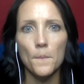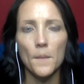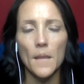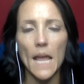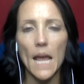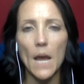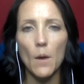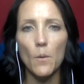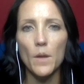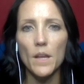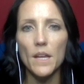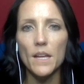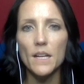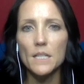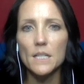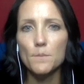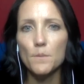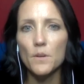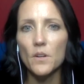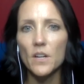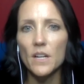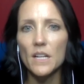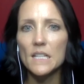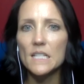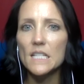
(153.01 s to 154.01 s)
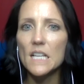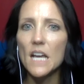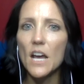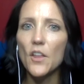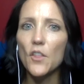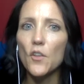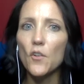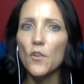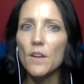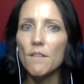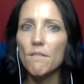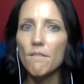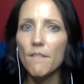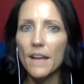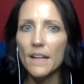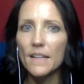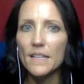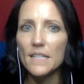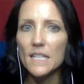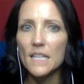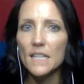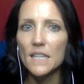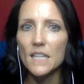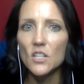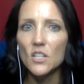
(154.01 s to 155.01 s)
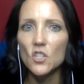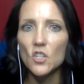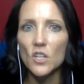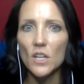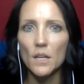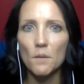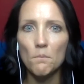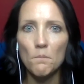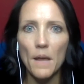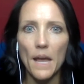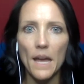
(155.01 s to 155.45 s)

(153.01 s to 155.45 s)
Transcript: How we experience other events at the gym